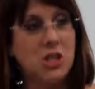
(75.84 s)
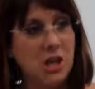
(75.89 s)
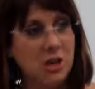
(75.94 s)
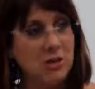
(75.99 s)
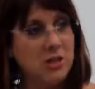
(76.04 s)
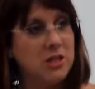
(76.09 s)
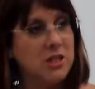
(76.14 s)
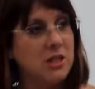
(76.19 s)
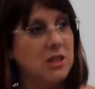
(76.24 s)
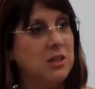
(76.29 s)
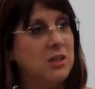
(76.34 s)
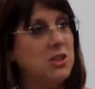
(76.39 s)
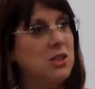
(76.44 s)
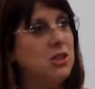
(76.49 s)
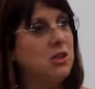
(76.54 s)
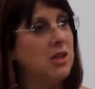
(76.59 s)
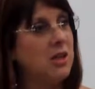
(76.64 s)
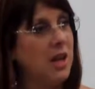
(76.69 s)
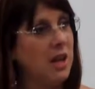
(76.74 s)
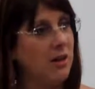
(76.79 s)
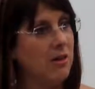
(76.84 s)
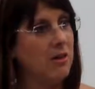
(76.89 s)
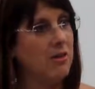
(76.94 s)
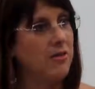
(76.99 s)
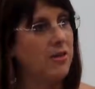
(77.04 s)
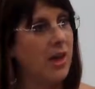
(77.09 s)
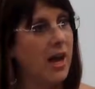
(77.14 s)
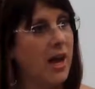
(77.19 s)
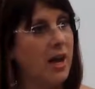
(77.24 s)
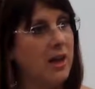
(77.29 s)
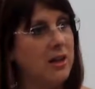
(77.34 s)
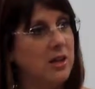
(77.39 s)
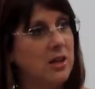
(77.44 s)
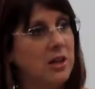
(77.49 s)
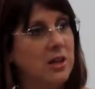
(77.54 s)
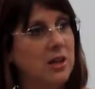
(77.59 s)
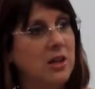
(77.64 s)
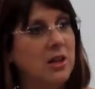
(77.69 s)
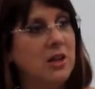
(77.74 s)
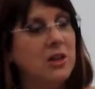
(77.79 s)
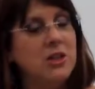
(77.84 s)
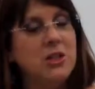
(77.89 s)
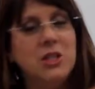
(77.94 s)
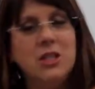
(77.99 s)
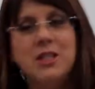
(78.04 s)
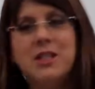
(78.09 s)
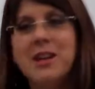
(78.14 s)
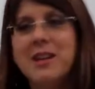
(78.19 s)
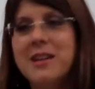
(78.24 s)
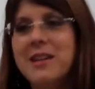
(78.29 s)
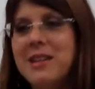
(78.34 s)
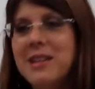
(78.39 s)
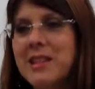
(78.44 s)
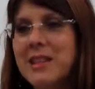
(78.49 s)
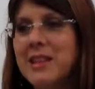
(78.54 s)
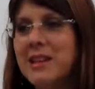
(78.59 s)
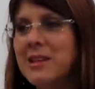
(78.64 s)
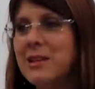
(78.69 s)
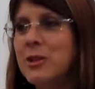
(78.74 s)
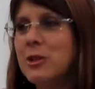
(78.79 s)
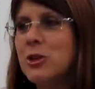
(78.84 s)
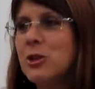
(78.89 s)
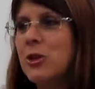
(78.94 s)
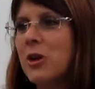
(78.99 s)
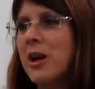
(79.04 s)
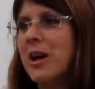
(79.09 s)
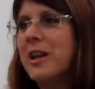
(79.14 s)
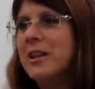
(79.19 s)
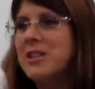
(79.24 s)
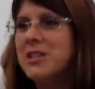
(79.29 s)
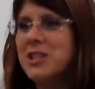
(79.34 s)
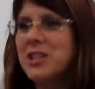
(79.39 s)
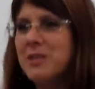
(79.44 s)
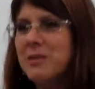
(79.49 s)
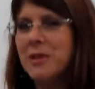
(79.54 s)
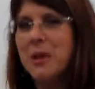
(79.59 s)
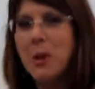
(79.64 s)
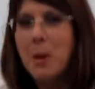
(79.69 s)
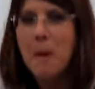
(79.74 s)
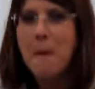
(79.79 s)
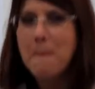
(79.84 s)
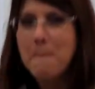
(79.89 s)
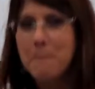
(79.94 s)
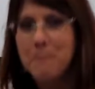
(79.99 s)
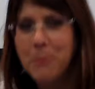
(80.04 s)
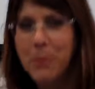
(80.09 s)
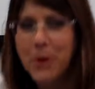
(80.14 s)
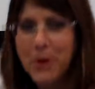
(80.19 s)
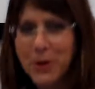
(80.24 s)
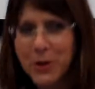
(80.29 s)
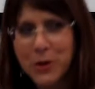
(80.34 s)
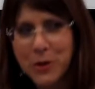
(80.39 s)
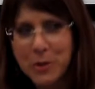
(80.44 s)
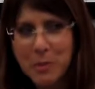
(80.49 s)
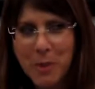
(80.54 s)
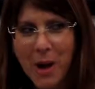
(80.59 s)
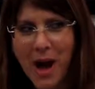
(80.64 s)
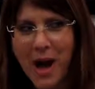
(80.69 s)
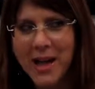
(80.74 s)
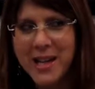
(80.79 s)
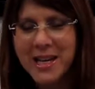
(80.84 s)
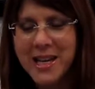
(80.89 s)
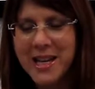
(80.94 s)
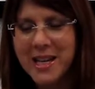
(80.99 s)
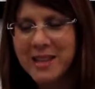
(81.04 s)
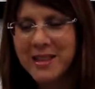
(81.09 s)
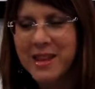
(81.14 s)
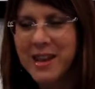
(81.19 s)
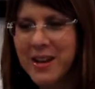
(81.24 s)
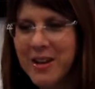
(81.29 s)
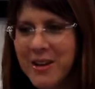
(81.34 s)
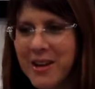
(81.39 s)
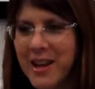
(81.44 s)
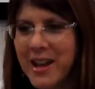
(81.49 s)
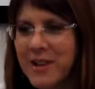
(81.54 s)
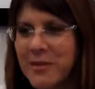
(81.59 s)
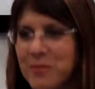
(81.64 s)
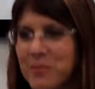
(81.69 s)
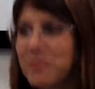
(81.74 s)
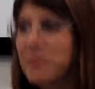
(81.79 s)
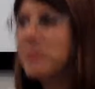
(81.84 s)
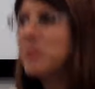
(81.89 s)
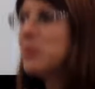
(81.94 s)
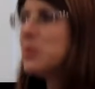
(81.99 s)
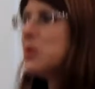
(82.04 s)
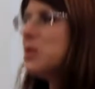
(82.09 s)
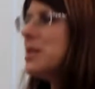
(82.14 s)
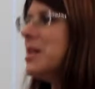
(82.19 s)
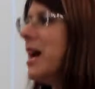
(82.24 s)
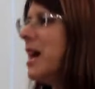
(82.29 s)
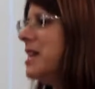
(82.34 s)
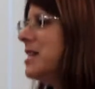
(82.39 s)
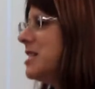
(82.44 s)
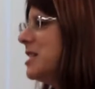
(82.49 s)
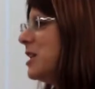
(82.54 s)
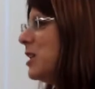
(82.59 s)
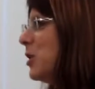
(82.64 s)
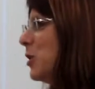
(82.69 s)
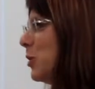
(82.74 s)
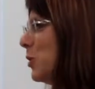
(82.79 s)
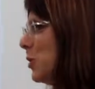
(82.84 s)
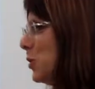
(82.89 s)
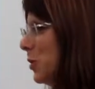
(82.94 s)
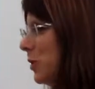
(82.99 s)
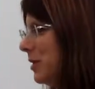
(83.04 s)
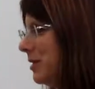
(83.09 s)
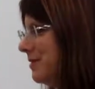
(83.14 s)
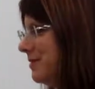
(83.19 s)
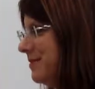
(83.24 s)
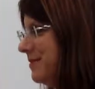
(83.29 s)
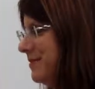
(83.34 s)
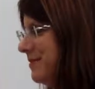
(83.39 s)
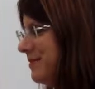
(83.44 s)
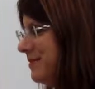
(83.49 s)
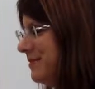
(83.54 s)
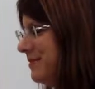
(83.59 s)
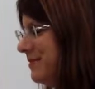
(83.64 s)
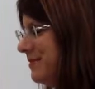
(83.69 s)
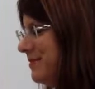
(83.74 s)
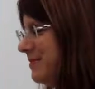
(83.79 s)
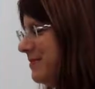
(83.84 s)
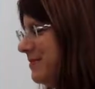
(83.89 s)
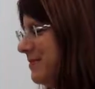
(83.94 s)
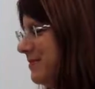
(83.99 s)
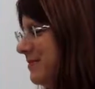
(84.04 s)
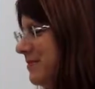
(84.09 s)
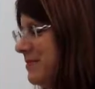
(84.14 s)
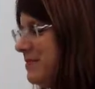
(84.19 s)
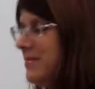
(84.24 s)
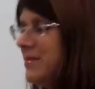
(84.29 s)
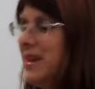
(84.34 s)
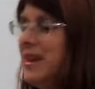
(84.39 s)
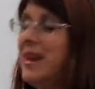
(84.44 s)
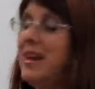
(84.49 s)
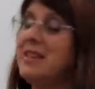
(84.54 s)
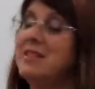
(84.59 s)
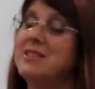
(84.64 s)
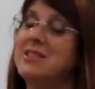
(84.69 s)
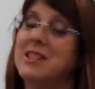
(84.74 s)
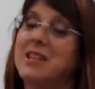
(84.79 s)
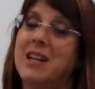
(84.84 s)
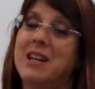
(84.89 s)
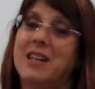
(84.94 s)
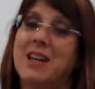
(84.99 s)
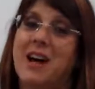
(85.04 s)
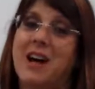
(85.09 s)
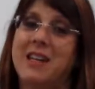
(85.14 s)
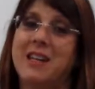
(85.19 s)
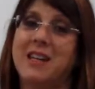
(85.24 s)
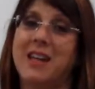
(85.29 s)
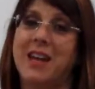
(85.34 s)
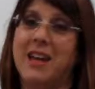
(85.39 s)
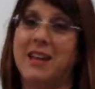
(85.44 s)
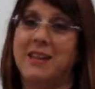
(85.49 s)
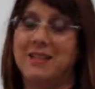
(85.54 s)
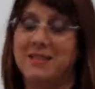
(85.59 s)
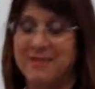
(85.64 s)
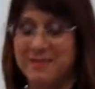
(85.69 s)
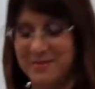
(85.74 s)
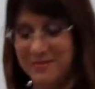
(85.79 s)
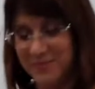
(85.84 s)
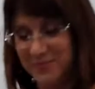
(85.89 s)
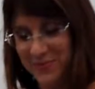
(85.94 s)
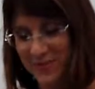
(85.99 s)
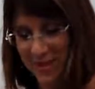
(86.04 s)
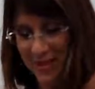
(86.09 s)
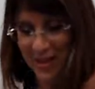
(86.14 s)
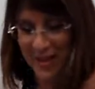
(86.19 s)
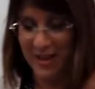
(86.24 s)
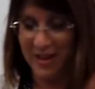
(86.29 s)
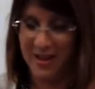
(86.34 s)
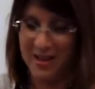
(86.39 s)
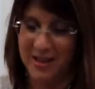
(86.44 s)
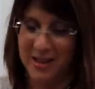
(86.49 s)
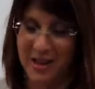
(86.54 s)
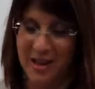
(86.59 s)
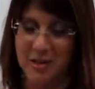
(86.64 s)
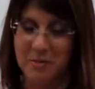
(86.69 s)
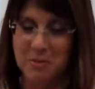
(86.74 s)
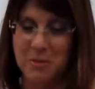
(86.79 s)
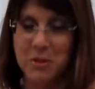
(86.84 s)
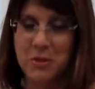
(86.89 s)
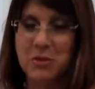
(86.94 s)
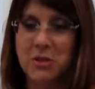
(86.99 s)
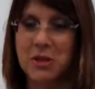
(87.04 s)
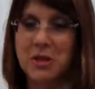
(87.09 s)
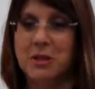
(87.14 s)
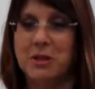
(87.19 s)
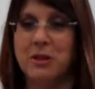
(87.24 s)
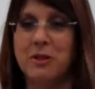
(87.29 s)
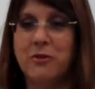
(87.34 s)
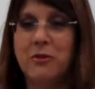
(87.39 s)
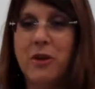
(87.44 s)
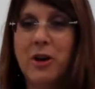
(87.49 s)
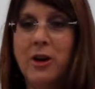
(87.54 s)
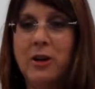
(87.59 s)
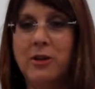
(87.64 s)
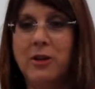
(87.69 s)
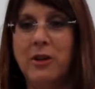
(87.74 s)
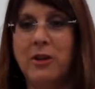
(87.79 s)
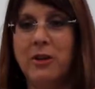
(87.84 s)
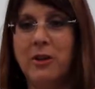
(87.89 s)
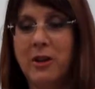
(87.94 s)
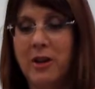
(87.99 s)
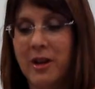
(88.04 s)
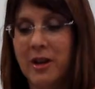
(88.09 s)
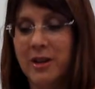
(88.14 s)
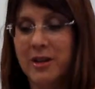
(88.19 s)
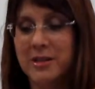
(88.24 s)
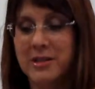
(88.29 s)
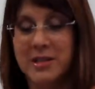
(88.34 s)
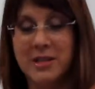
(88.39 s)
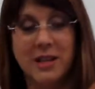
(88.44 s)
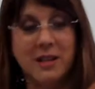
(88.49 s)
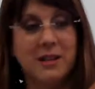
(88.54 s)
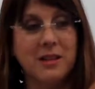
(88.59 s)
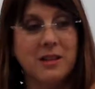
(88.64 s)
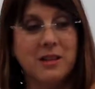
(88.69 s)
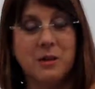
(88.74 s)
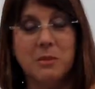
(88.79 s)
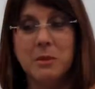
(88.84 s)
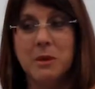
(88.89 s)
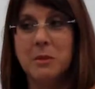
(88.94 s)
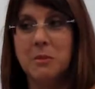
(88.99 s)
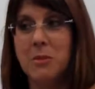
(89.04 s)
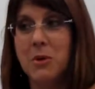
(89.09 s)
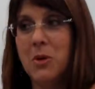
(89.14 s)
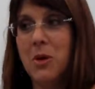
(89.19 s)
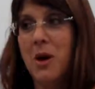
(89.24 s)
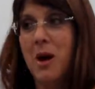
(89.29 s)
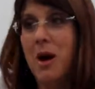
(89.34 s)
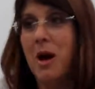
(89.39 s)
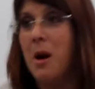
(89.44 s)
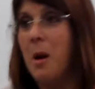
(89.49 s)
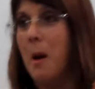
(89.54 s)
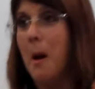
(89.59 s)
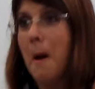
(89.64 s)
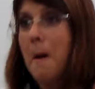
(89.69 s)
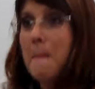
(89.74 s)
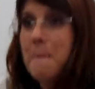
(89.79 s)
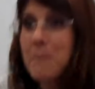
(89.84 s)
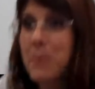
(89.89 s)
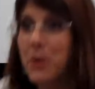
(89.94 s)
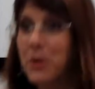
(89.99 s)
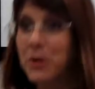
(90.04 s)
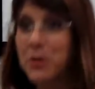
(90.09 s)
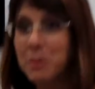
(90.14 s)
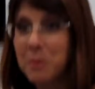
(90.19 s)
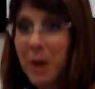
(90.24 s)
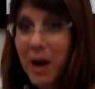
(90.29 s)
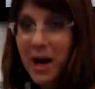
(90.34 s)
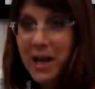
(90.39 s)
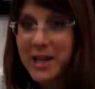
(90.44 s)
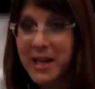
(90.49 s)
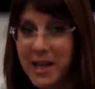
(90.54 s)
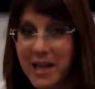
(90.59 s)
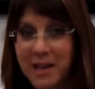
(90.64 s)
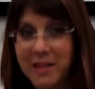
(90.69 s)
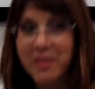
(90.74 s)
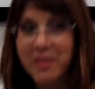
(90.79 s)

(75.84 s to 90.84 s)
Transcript: Chelsea took care of that. She dug a little trench and put her body in there and it was nice and cool. Yeah, she got hot again. Got up, moved a little farther, dug a little bit more, put her body